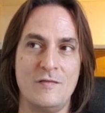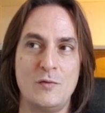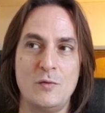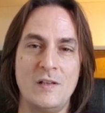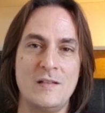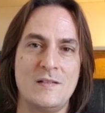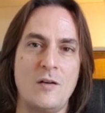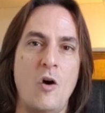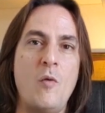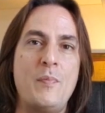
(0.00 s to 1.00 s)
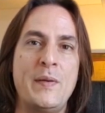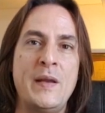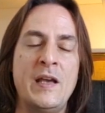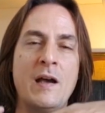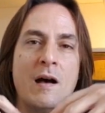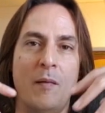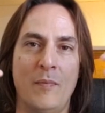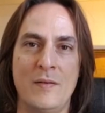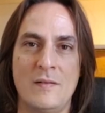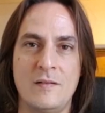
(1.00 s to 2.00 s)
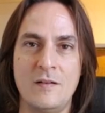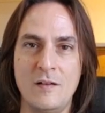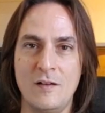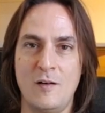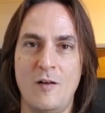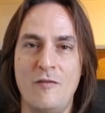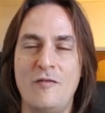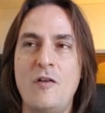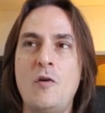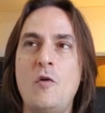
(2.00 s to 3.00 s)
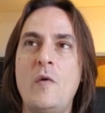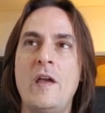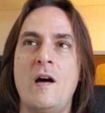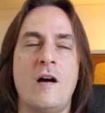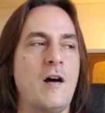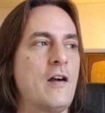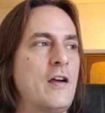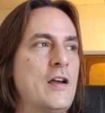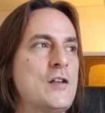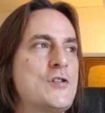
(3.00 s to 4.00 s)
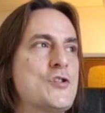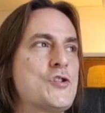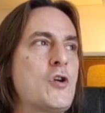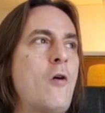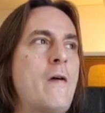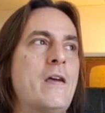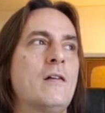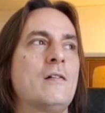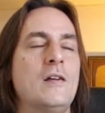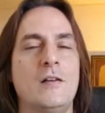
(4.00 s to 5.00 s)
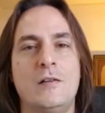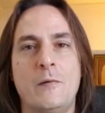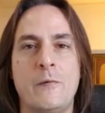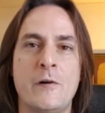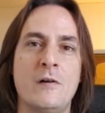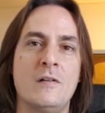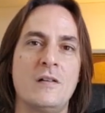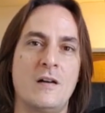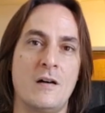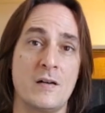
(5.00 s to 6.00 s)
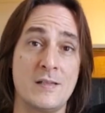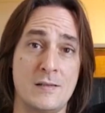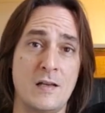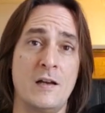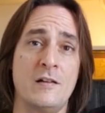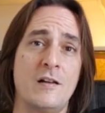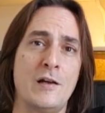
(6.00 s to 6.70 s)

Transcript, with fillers: to this opening up of who we are and showing the world our sun